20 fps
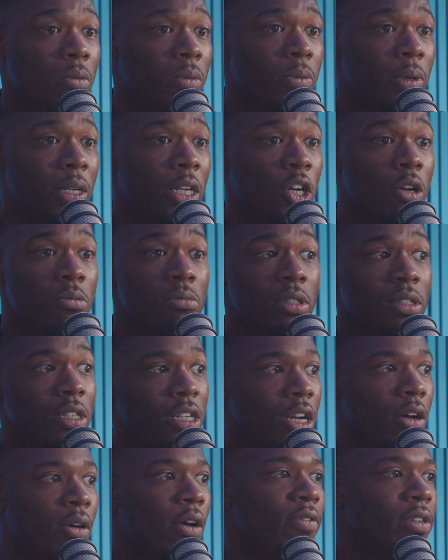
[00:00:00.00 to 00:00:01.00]
When it comes to
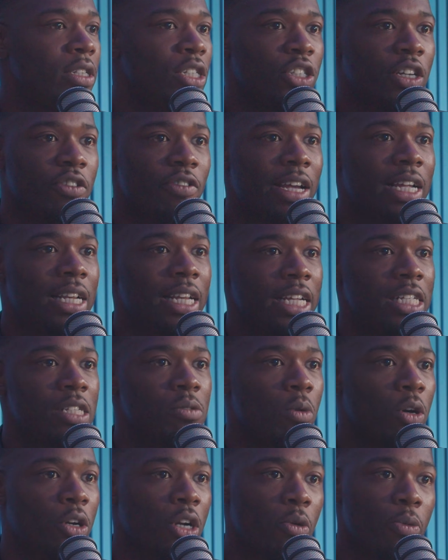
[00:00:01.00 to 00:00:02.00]
you know obviously generating leads
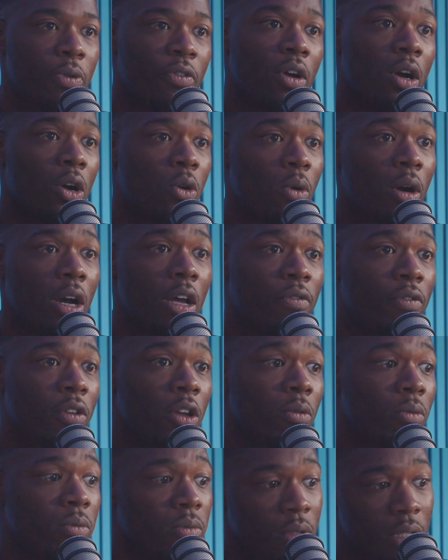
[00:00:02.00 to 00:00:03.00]
and whatnot, we've got quite a
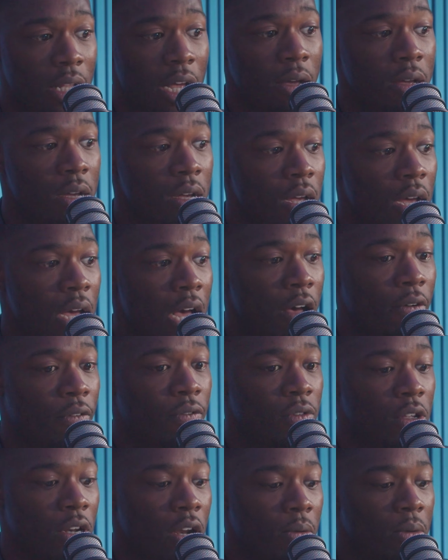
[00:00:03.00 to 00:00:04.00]
few that
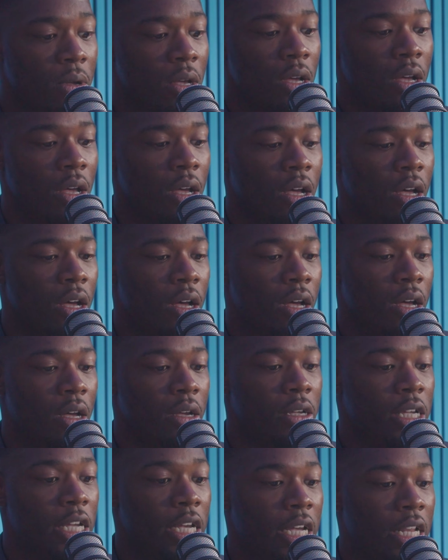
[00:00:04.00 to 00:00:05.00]
have you know uh,
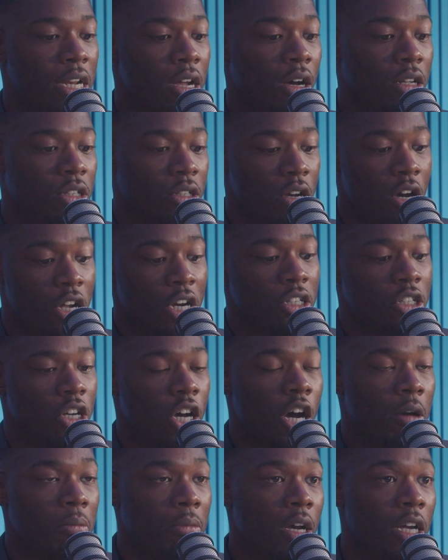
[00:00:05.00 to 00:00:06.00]
in our kind of
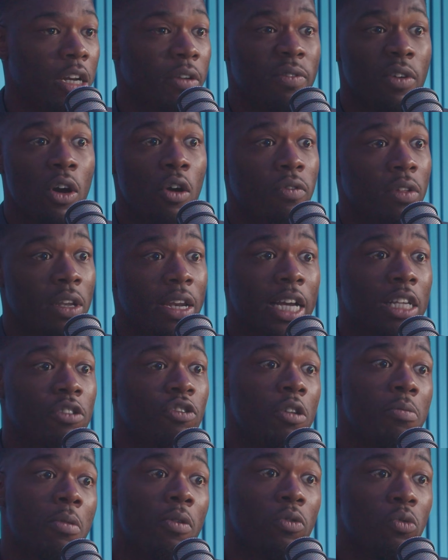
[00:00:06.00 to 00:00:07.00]
timeline of over the next
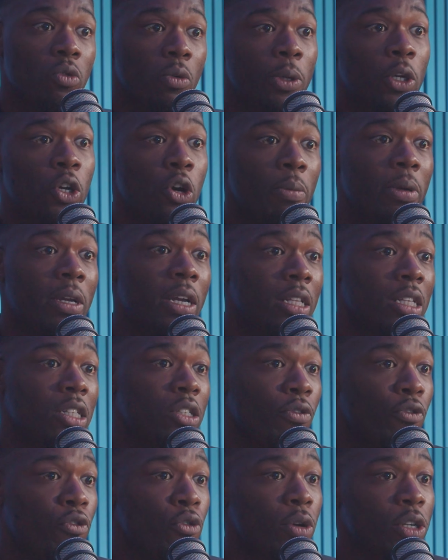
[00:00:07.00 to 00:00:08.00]
few months will be coming
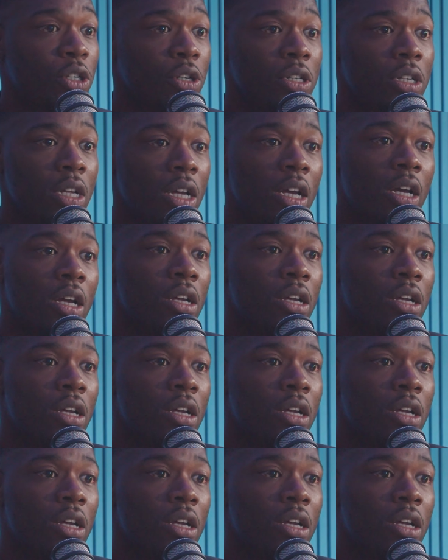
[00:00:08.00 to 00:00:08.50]
into fruition.